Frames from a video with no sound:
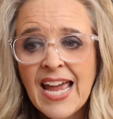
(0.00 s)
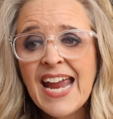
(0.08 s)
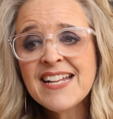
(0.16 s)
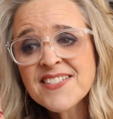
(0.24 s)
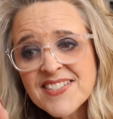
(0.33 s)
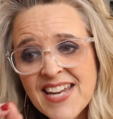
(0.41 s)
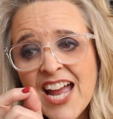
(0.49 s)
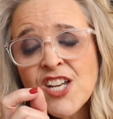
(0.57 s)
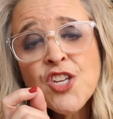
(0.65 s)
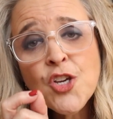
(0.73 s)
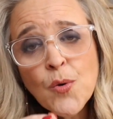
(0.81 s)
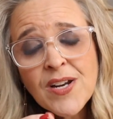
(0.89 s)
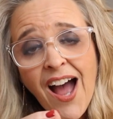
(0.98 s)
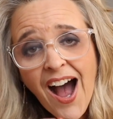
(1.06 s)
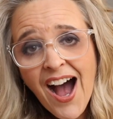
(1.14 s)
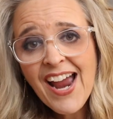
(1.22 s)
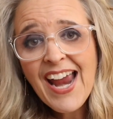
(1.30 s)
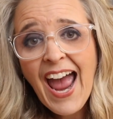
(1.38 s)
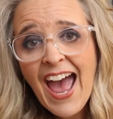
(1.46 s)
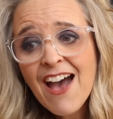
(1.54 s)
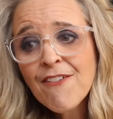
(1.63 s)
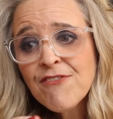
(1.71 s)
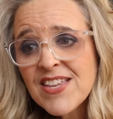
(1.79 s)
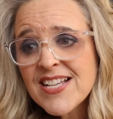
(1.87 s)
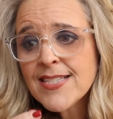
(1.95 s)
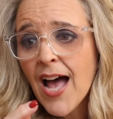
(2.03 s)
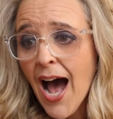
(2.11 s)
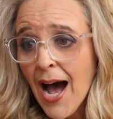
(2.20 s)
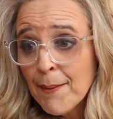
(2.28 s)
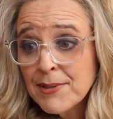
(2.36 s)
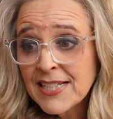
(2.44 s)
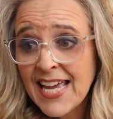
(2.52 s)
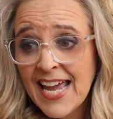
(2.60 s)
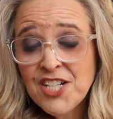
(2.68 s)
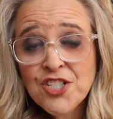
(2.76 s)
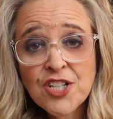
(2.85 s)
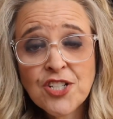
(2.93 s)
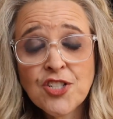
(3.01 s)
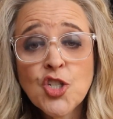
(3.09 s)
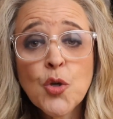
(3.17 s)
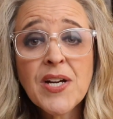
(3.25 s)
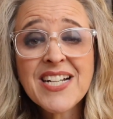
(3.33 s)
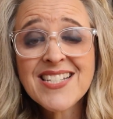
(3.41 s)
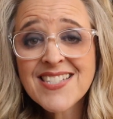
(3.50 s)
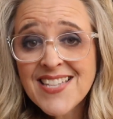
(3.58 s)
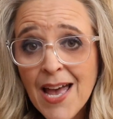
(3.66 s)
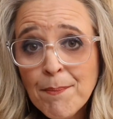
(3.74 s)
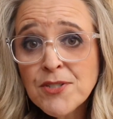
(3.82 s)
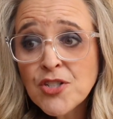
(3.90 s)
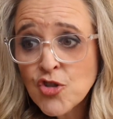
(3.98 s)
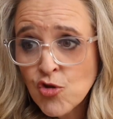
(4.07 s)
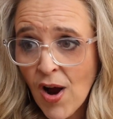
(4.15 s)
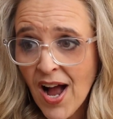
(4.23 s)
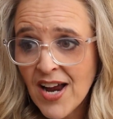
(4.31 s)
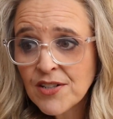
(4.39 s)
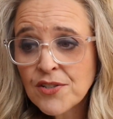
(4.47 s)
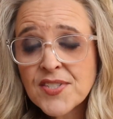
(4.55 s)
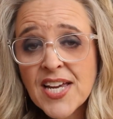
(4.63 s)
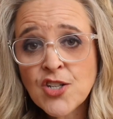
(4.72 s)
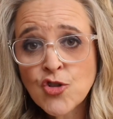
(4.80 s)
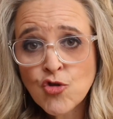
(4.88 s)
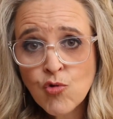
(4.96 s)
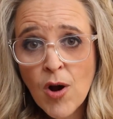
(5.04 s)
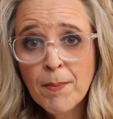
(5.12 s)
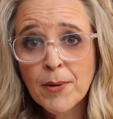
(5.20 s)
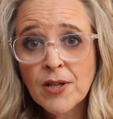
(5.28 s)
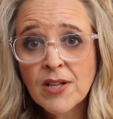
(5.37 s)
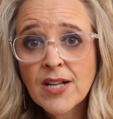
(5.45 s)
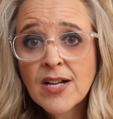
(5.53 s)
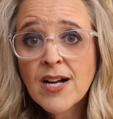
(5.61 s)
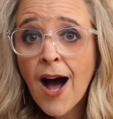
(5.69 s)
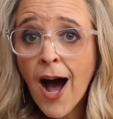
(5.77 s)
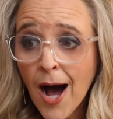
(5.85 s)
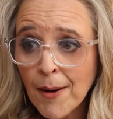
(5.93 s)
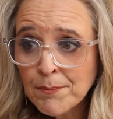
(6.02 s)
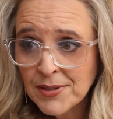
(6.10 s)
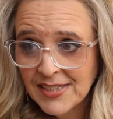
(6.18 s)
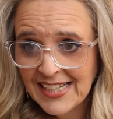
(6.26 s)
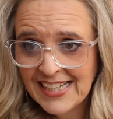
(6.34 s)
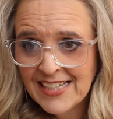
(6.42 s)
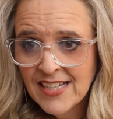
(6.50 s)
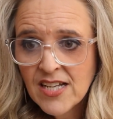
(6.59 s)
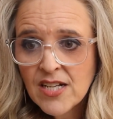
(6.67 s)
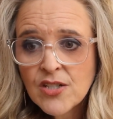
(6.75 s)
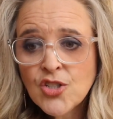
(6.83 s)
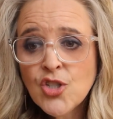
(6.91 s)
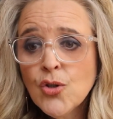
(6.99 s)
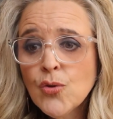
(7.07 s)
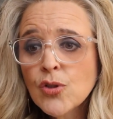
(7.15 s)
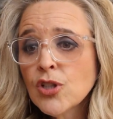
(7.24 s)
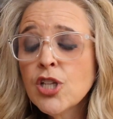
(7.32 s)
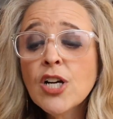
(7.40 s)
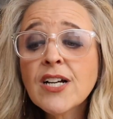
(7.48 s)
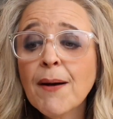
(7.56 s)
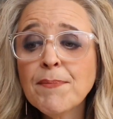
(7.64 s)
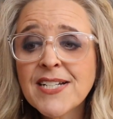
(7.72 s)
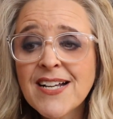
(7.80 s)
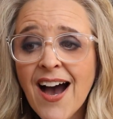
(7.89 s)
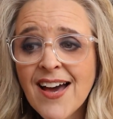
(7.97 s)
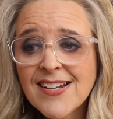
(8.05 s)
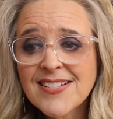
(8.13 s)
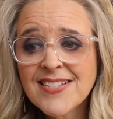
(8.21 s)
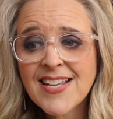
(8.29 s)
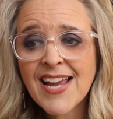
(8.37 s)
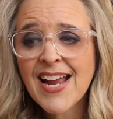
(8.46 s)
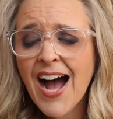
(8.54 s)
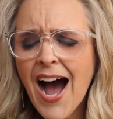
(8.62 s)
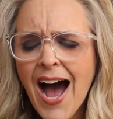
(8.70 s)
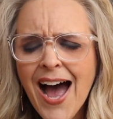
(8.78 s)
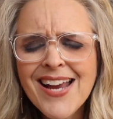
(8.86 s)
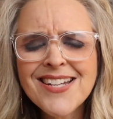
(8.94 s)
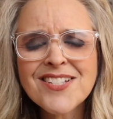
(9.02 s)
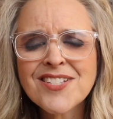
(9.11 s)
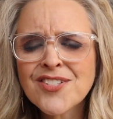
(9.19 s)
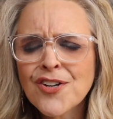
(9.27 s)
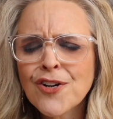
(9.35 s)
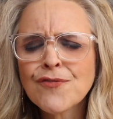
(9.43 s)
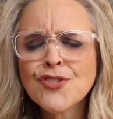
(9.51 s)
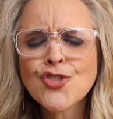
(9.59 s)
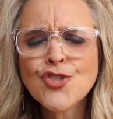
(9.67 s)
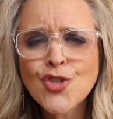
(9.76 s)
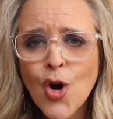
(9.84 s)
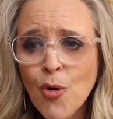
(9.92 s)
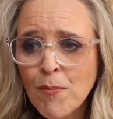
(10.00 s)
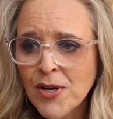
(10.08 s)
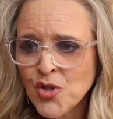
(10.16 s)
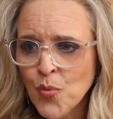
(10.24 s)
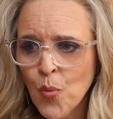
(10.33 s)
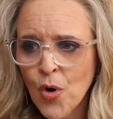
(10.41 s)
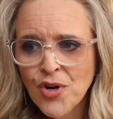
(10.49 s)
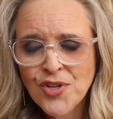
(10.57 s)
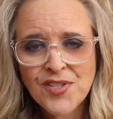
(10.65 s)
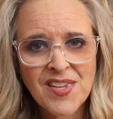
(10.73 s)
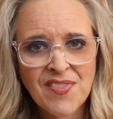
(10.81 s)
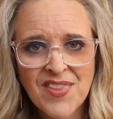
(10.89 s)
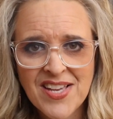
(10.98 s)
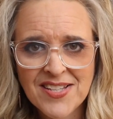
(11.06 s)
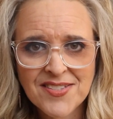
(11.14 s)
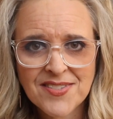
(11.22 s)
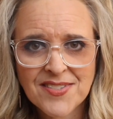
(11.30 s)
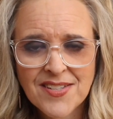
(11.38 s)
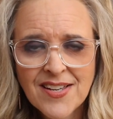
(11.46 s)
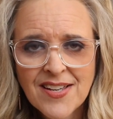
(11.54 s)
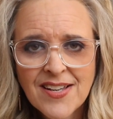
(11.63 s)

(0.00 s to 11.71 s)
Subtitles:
Instead, you and I have this obligation to accept trials and trouble humbly, to look up to God and say, I deserve so much worse than this,